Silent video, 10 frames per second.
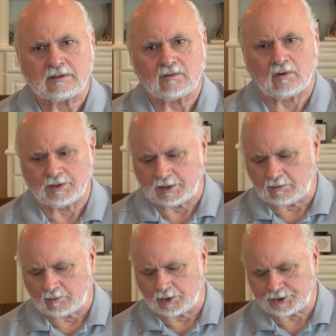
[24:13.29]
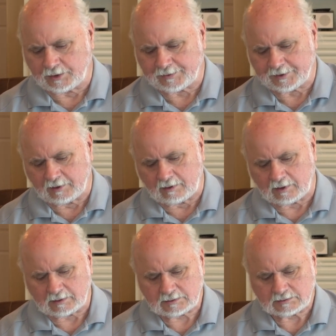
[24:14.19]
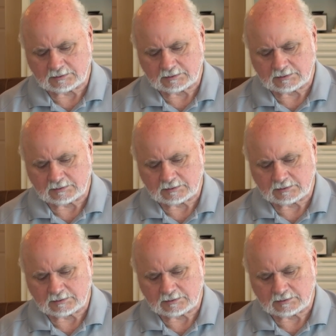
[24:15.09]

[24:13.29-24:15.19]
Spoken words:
one that worships the Lord.